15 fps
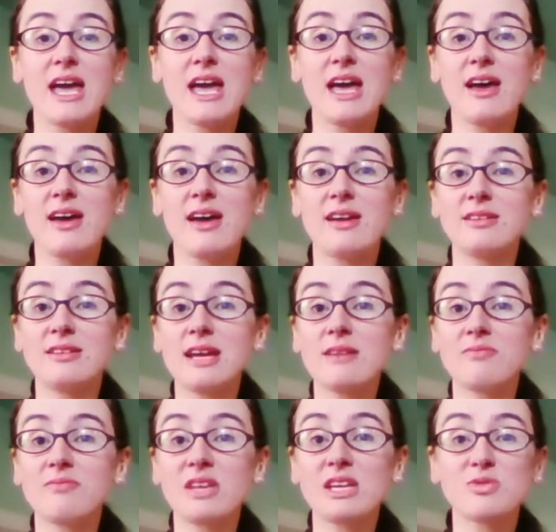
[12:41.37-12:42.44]

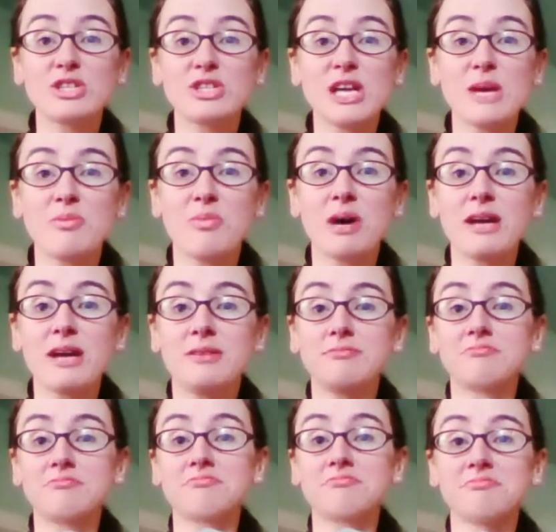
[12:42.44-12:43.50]
And yeah, thanks for stopping
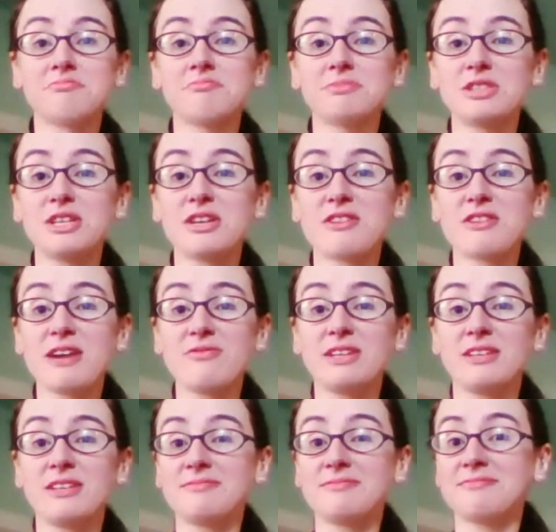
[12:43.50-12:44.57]
by. Stay
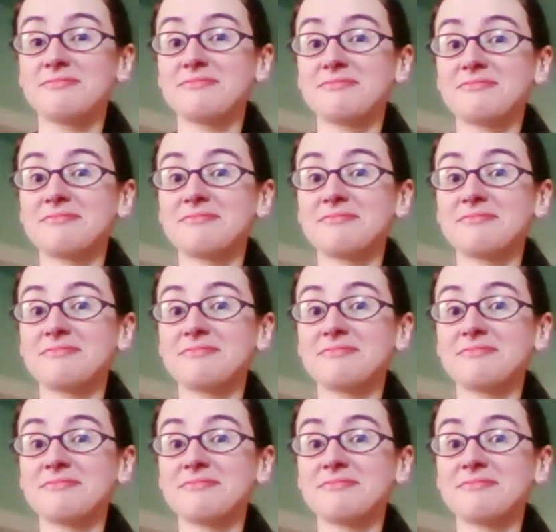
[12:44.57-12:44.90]
crafty.